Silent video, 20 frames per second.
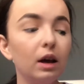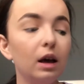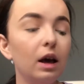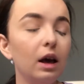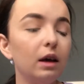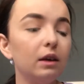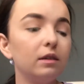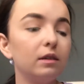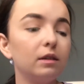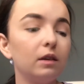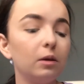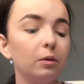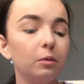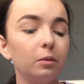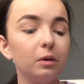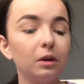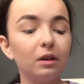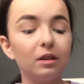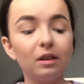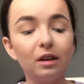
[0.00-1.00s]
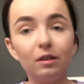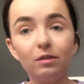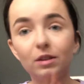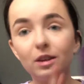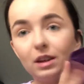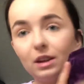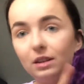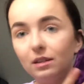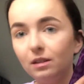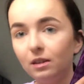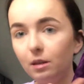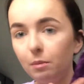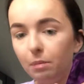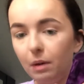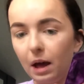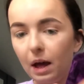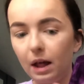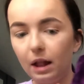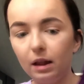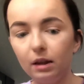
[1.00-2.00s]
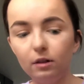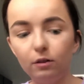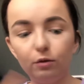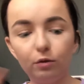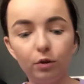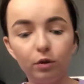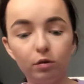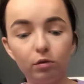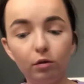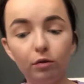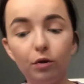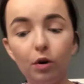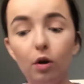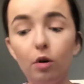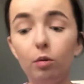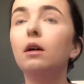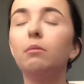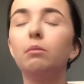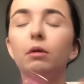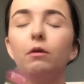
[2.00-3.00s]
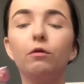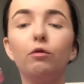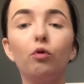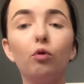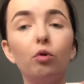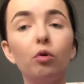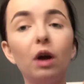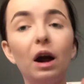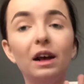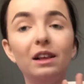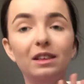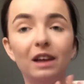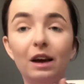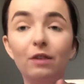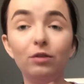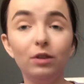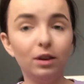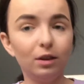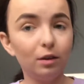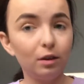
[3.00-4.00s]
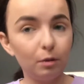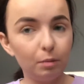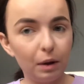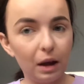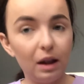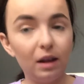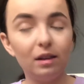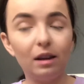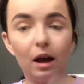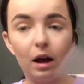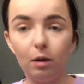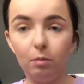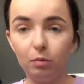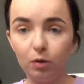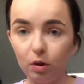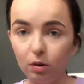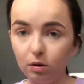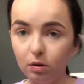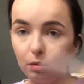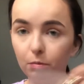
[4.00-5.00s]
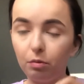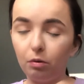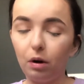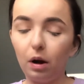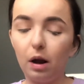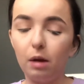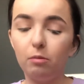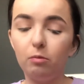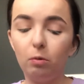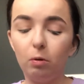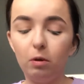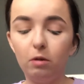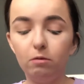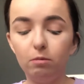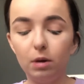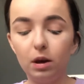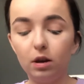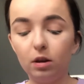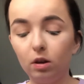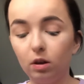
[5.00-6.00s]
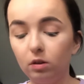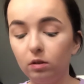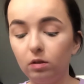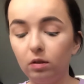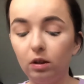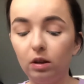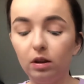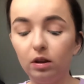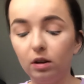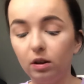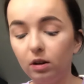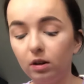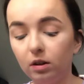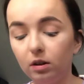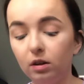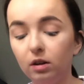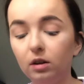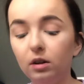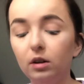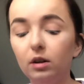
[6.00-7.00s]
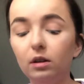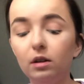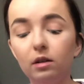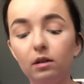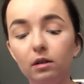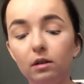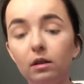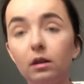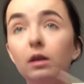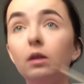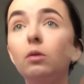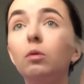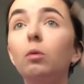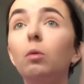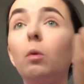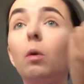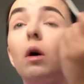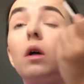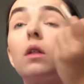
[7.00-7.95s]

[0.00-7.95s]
So we are diving into the palette. First of all, before I dive into the palette, I'm going to prime with my concealer C1.